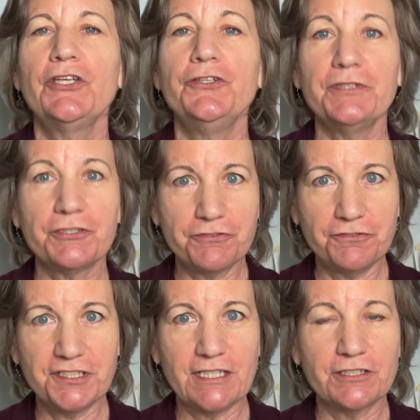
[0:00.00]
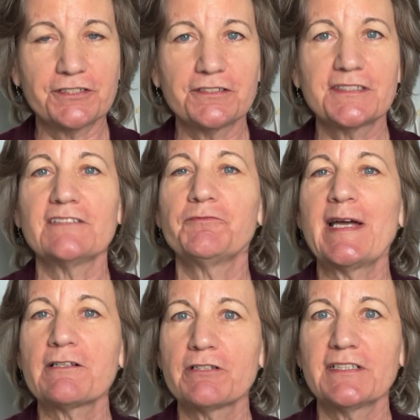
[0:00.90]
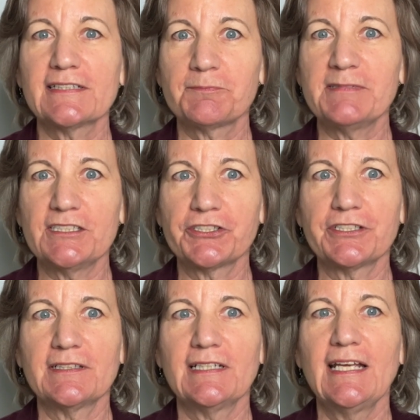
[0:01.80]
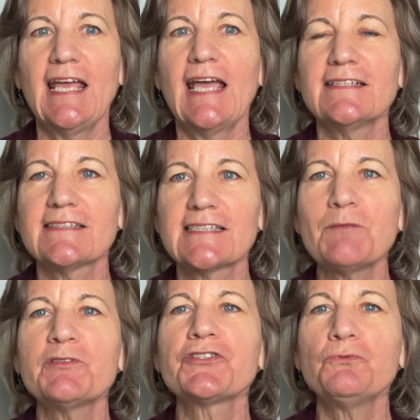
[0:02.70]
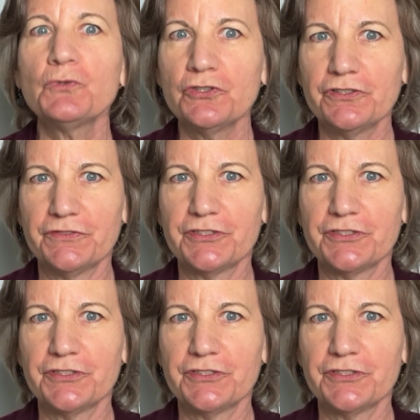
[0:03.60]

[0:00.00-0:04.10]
You introduce characters, give background exposition, and establish the world of the